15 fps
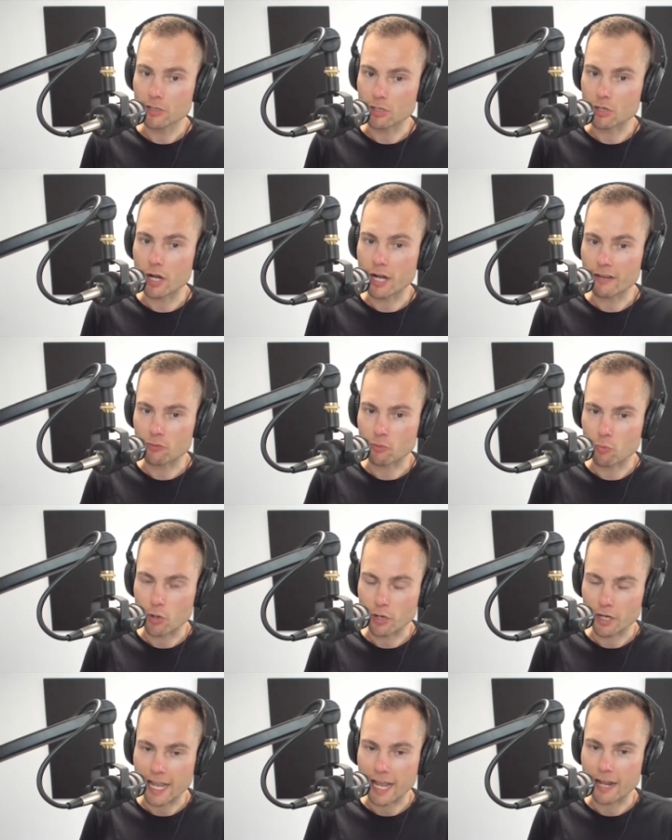You don't have to
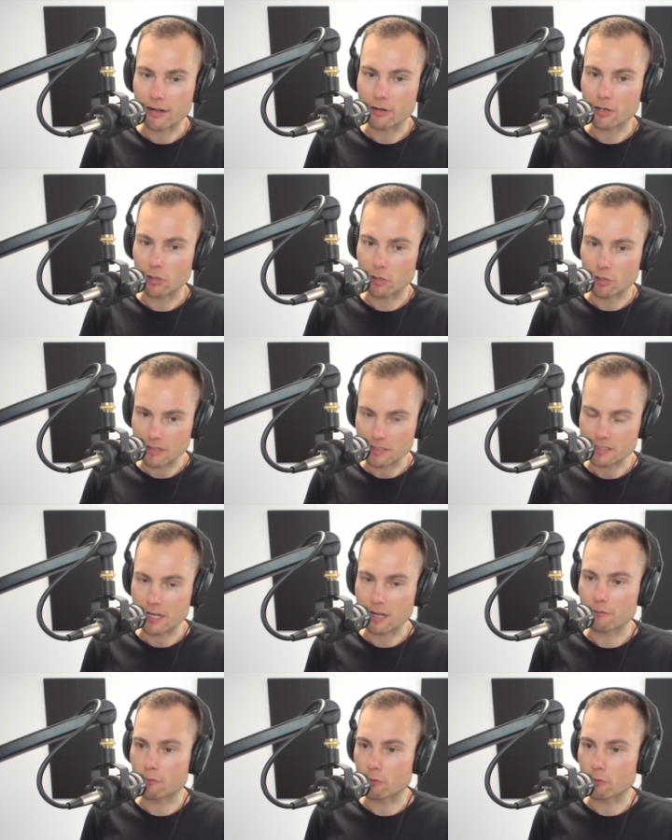work out a lot of the stuff